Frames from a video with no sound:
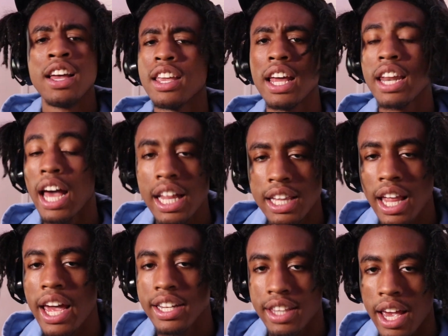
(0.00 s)
You're not
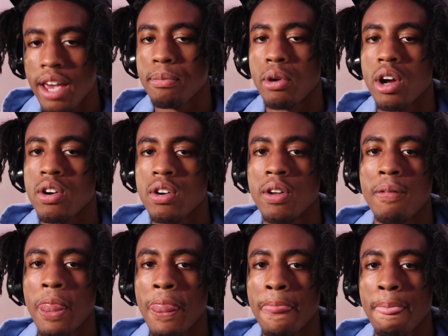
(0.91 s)
like that, bro.
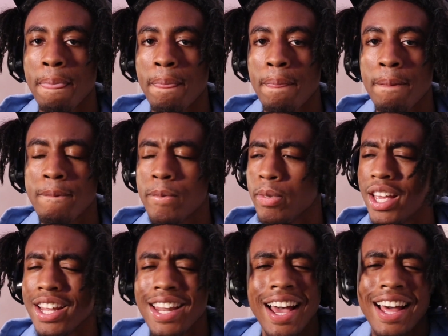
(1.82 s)
You a shot yet,
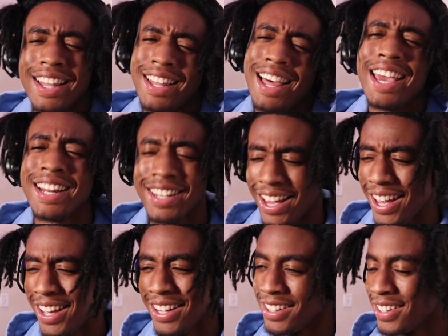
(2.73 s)
dog. You're not like
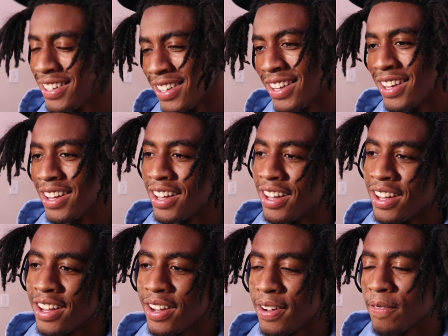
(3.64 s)
that.
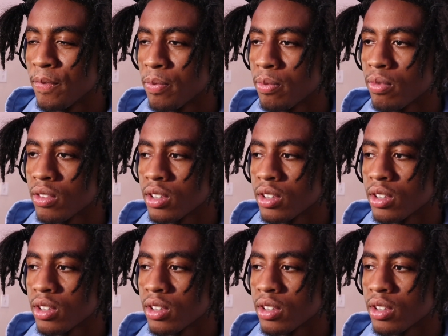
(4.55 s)
You made one.